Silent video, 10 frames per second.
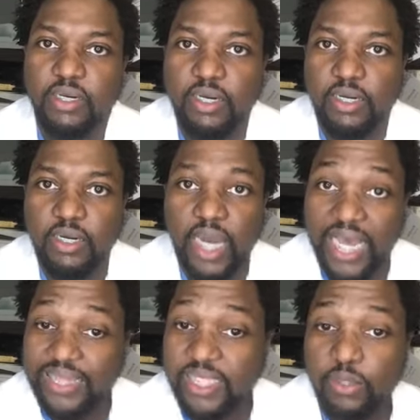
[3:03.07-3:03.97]

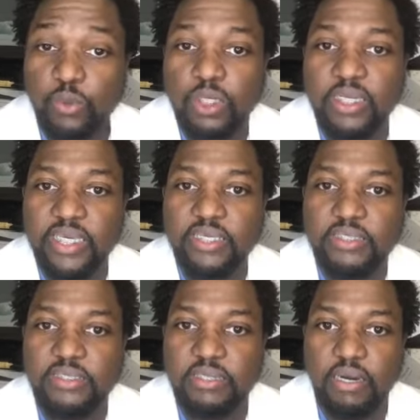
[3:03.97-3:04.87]
I think we're going to get
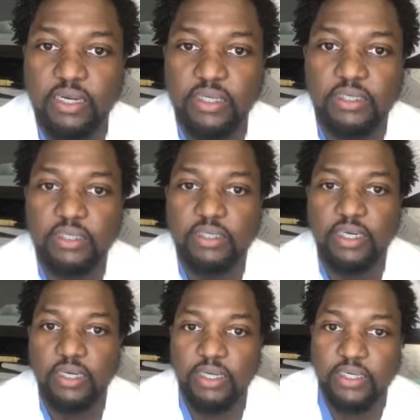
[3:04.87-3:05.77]
started.
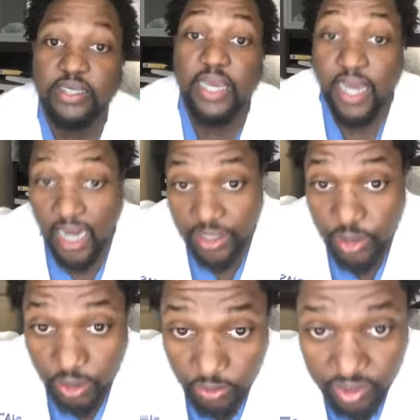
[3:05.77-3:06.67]
Yeah, I
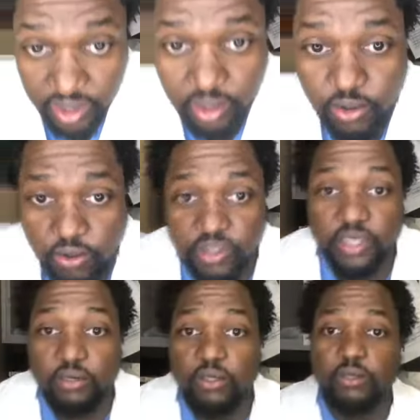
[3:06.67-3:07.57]
know Nick
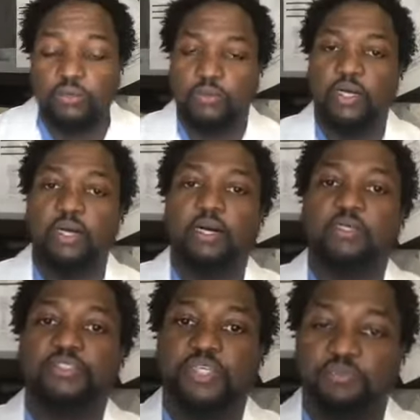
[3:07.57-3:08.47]
Cordero
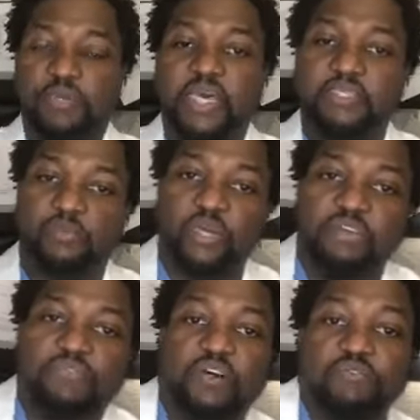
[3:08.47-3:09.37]
just passed
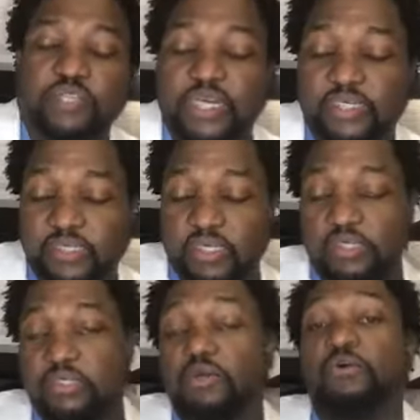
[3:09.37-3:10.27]
away of
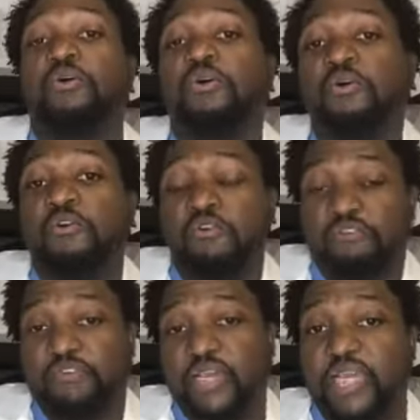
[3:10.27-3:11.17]
COVID-19. So
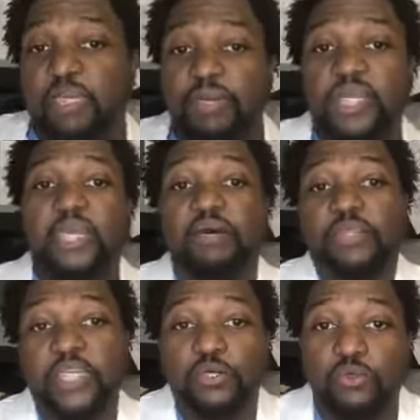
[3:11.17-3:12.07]
for anybody
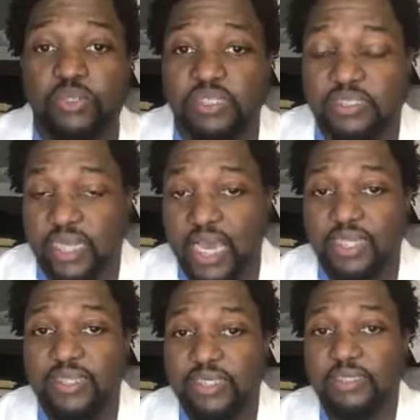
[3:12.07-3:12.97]
out there who does
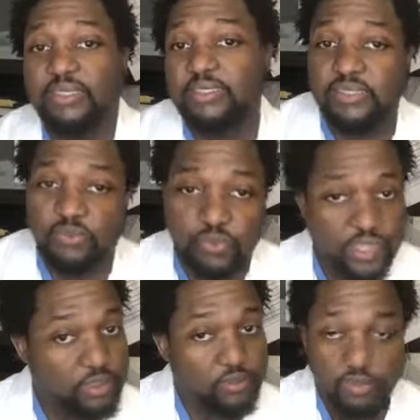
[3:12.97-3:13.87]
not think this is
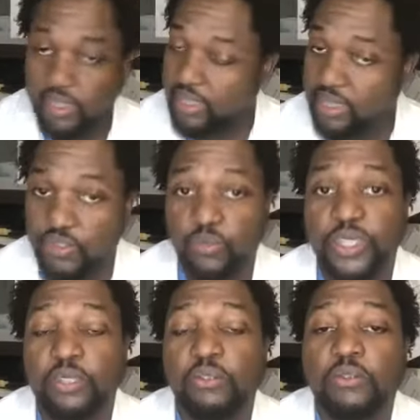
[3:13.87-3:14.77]
real, it is
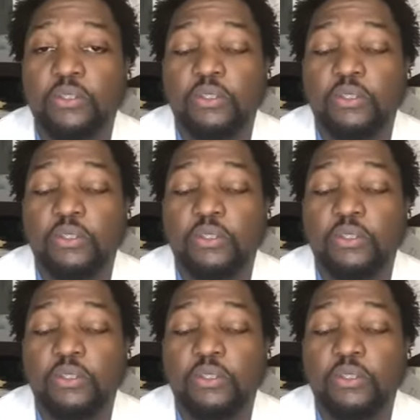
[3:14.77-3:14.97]
real.